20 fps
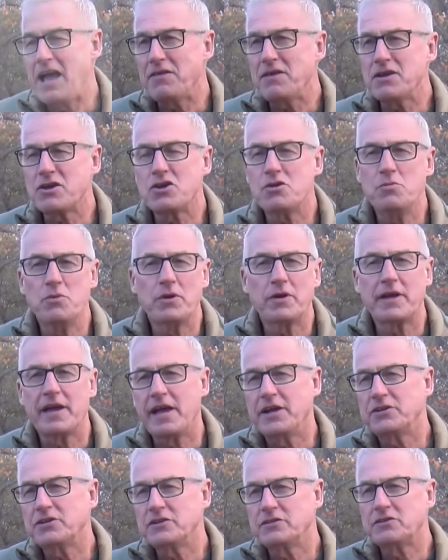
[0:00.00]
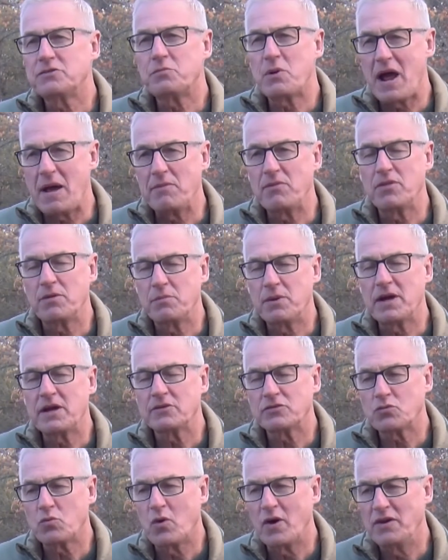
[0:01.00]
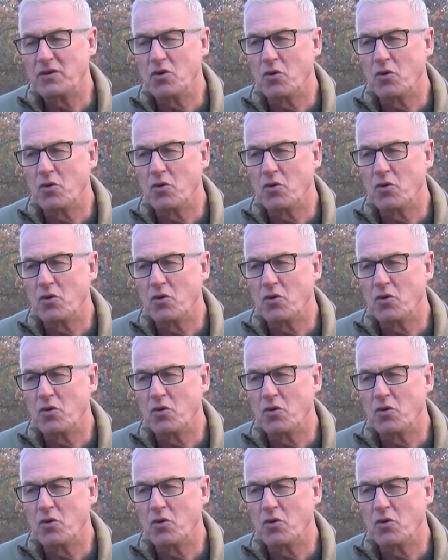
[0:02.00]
think communications is probably the biggest one.